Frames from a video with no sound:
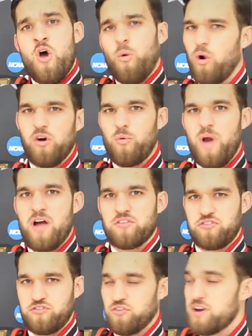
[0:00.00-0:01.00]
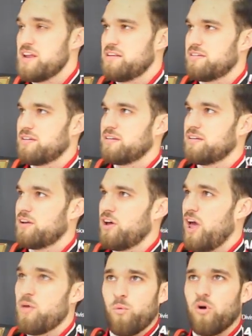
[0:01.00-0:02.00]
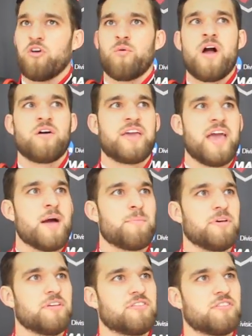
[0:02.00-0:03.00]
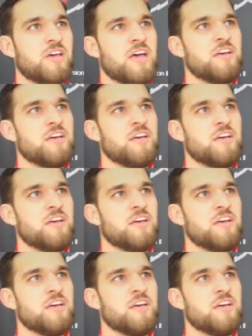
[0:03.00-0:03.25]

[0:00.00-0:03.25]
Word around street and word around campus